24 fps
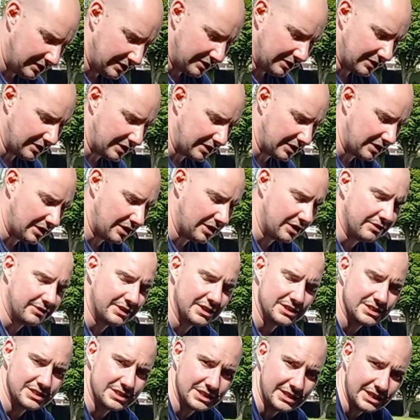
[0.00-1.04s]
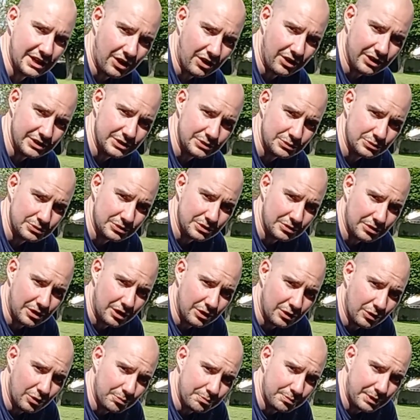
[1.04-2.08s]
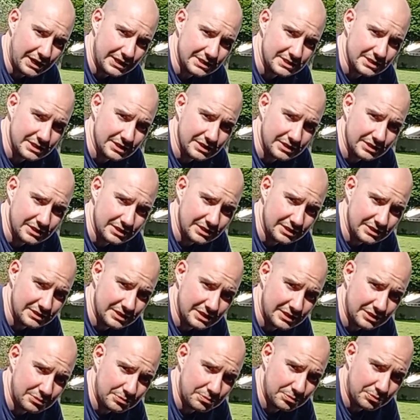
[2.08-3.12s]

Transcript: the car actually idled a lot better than it did